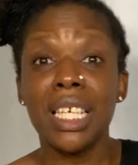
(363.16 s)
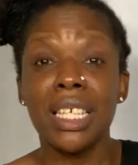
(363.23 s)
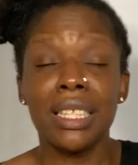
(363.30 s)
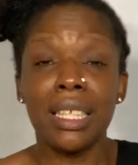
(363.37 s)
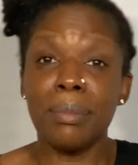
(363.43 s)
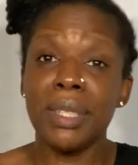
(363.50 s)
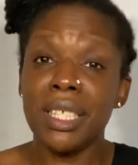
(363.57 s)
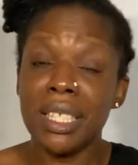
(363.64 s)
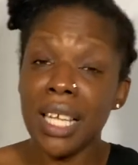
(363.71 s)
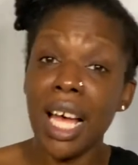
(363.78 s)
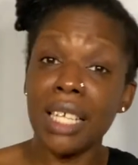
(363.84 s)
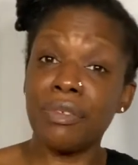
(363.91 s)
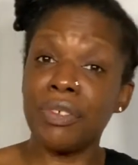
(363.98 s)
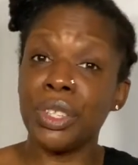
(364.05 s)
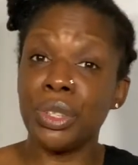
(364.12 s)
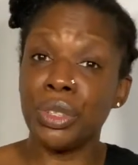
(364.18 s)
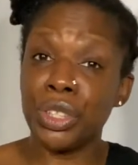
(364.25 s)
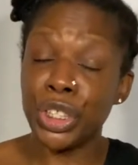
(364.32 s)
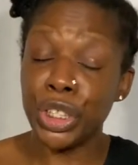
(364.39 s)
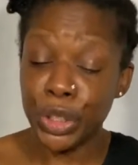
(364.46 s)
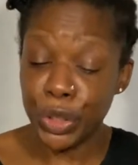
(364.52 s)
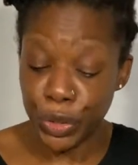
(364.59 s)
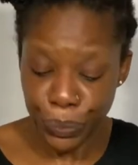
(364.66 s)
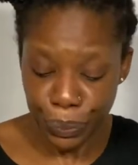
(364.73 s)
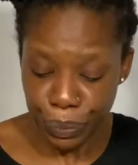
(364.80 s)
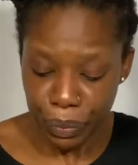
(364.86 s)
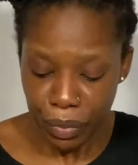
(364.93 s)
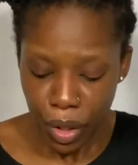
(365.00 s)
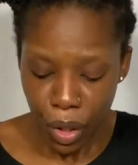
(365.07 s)
that mean sad for you to use.
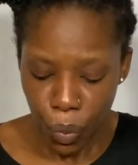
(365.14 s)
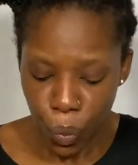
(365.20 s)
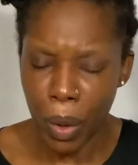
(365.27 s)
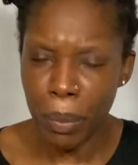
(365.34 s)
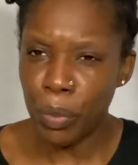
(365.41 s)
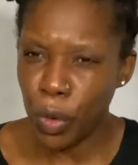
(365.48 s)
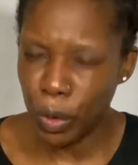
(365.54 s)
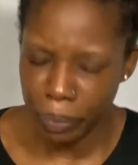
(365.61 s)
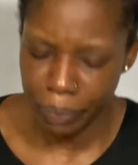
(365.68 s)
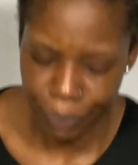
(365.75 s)
One more.